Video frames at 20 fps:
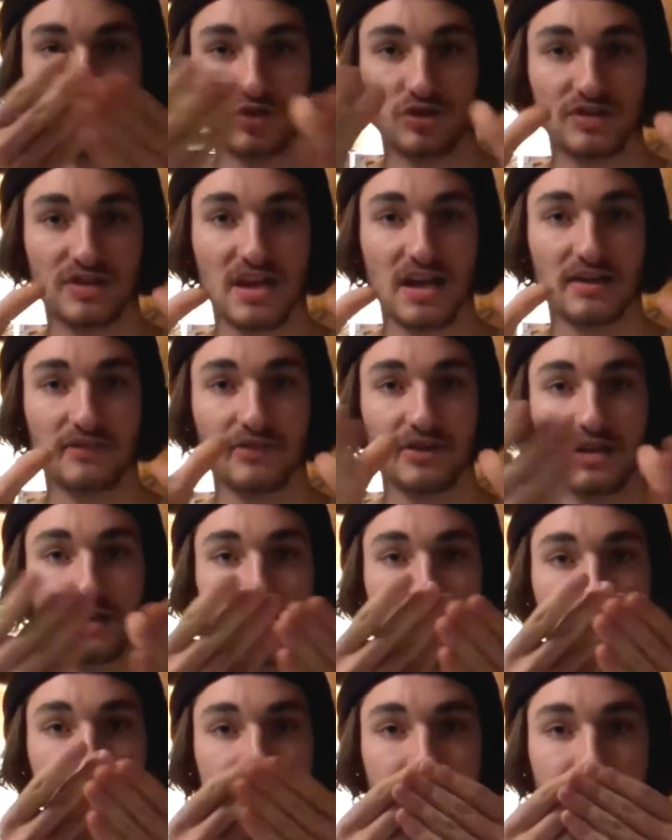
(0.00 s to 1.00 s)
just kind of
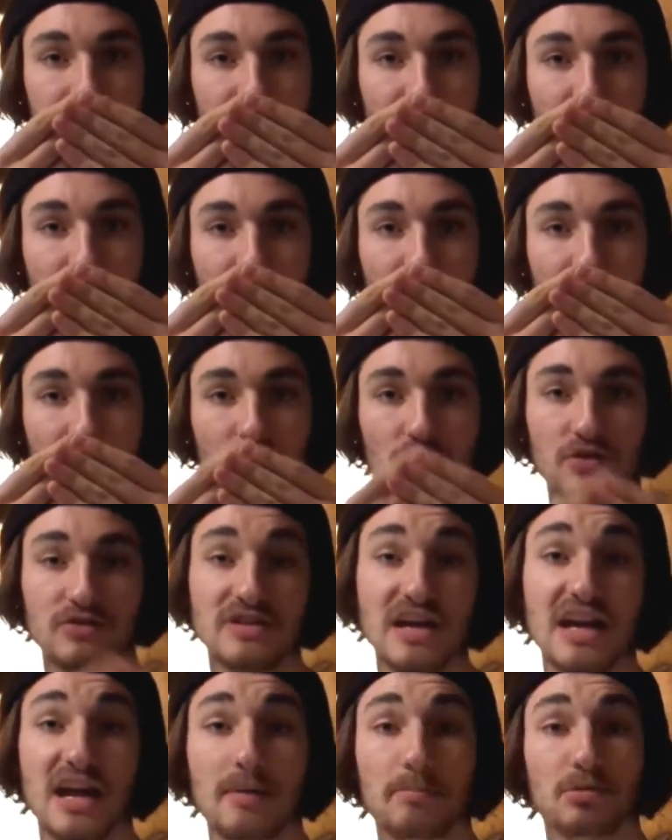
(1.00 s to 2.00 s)
clasp your fingers,
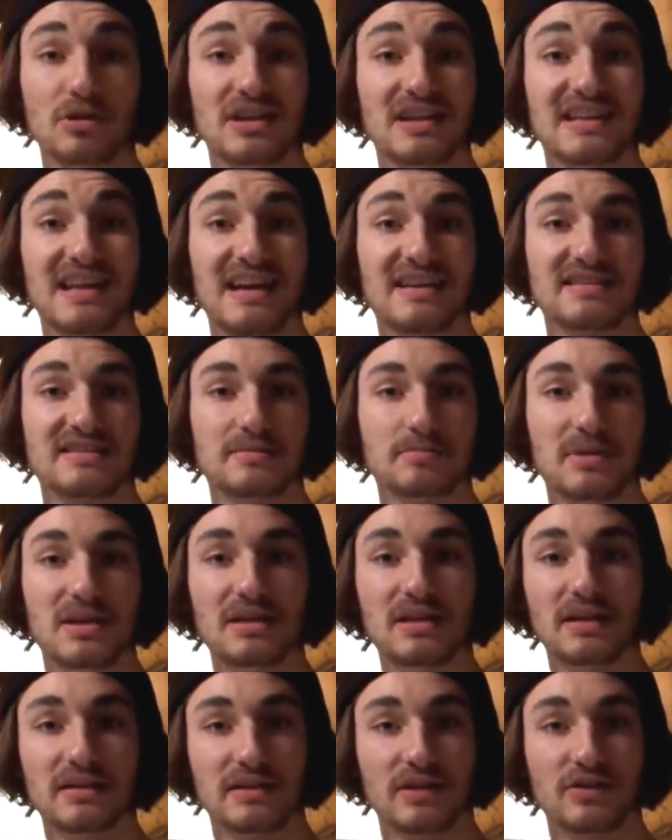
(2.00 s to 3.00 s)
and I put it next to me,
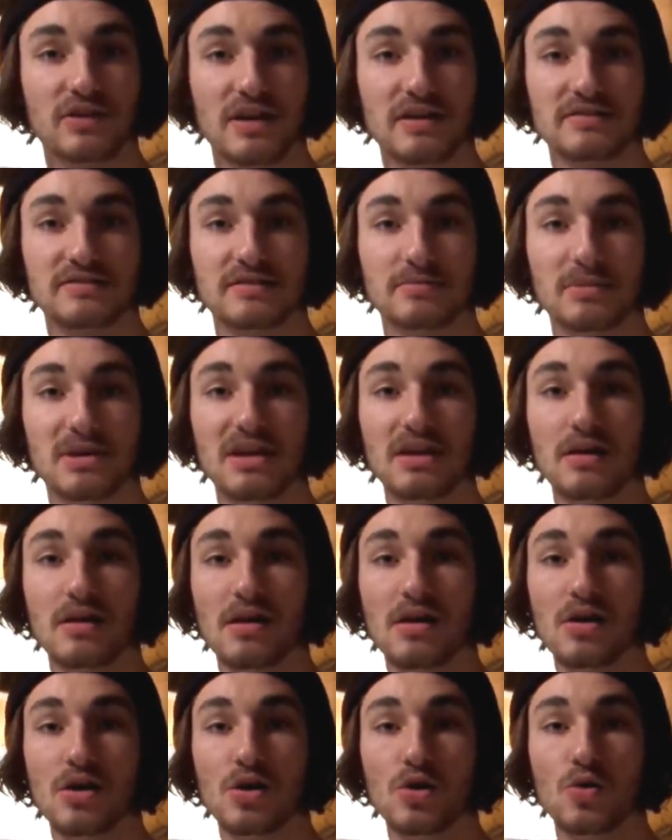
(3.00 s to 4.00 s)
like they're next to me,
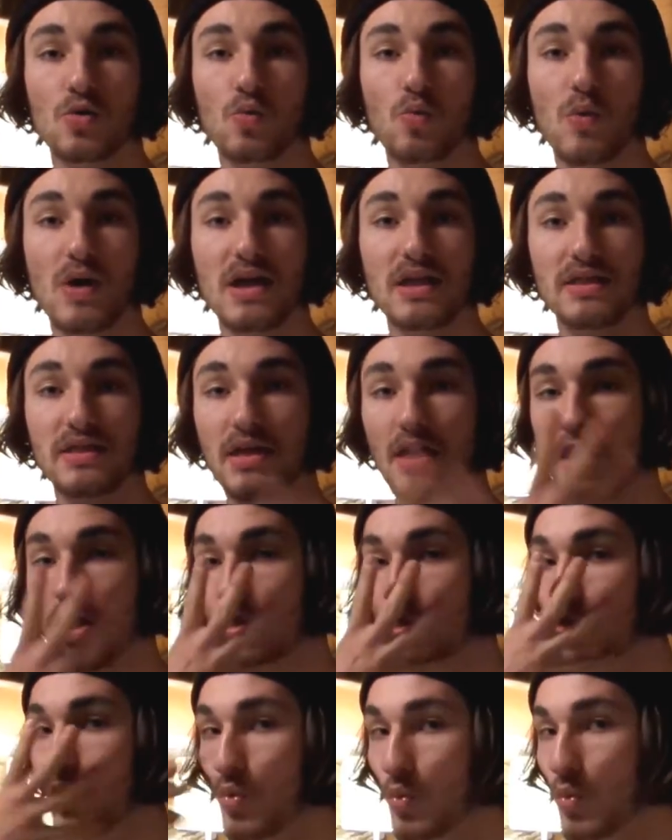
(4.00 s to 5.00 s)
with
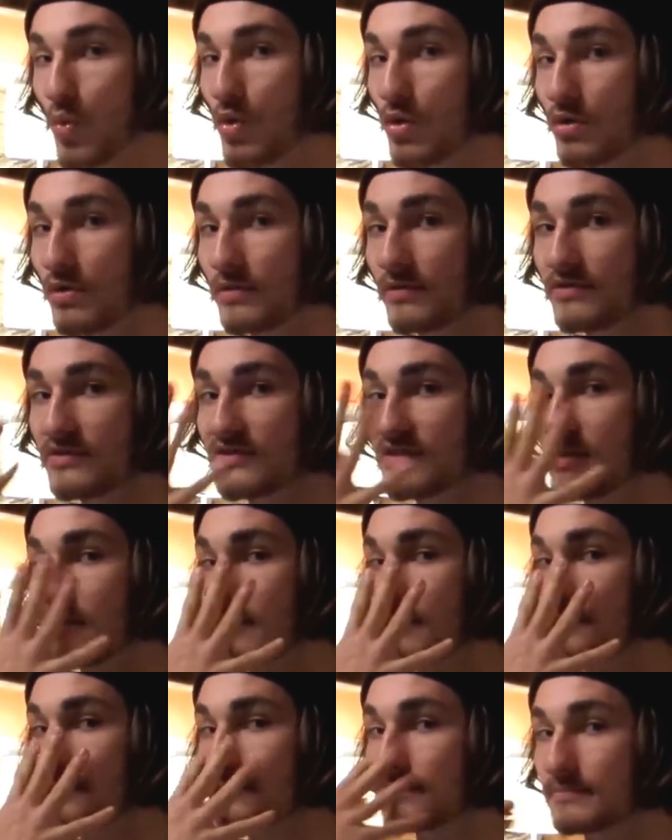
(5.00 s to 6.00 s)
the wolves,
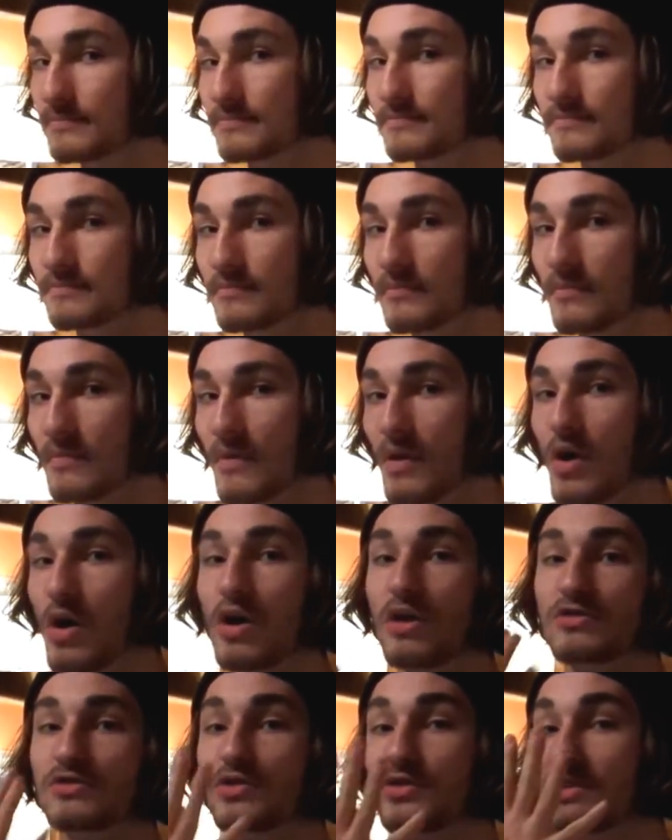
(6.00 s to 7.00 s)

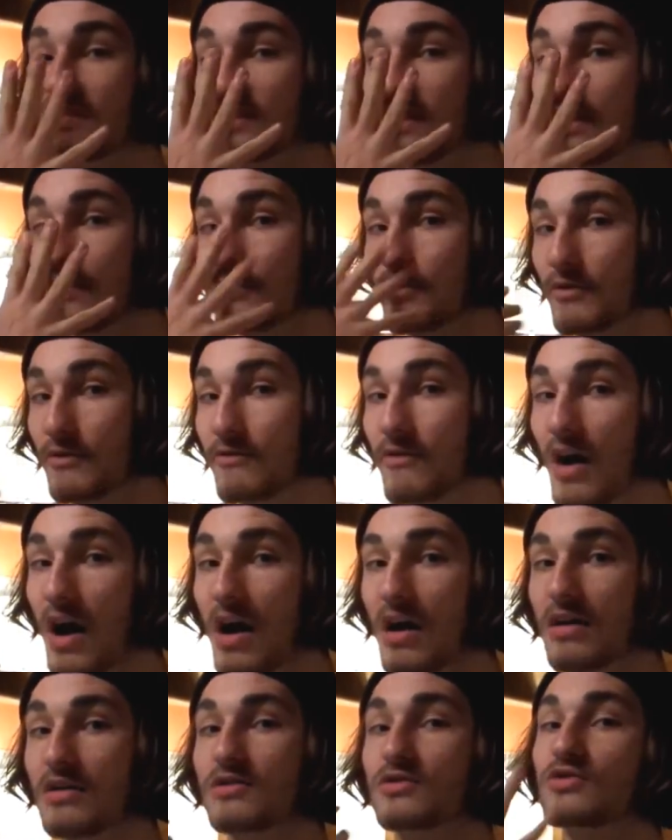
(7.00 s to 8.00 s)
also the sign for
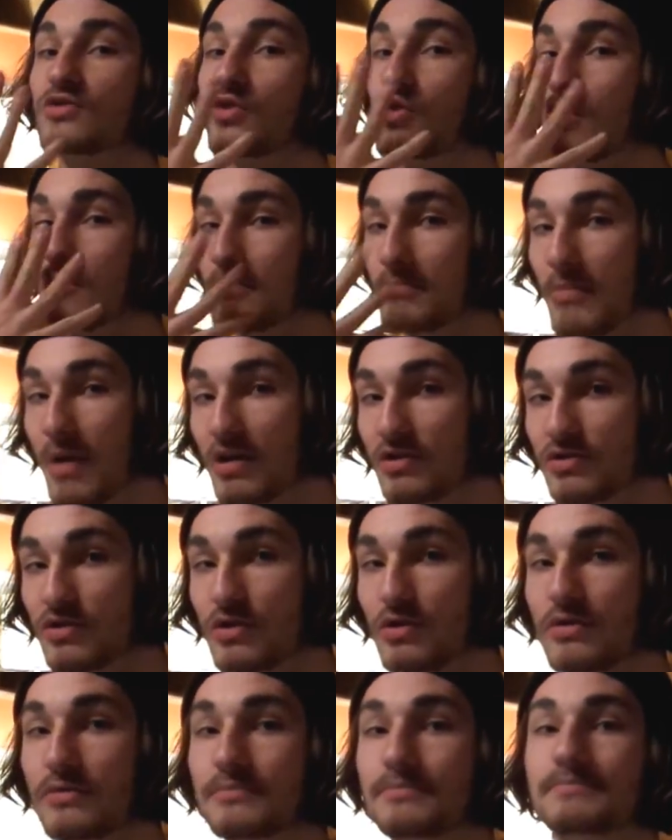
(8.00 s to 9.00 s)
fox or
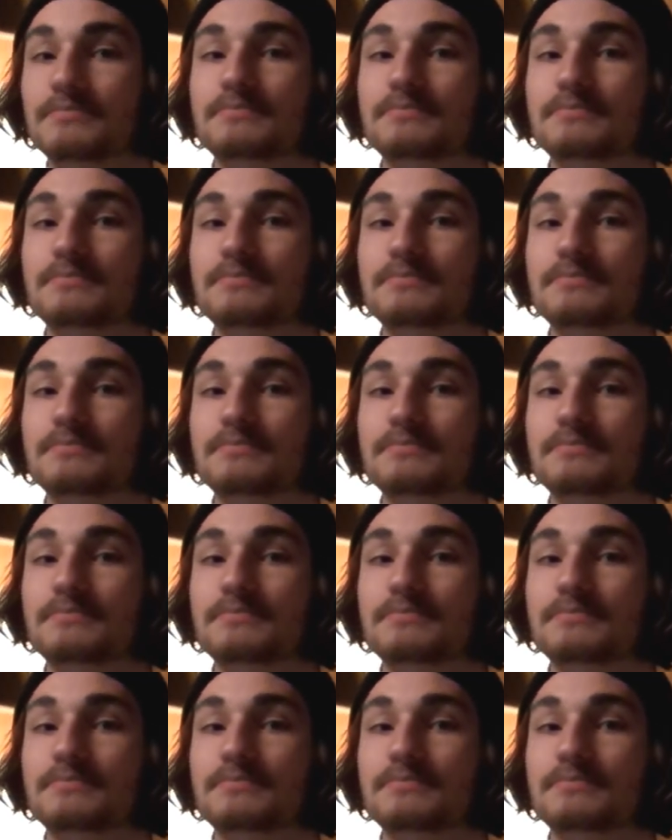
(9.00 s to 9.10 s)
muzzle.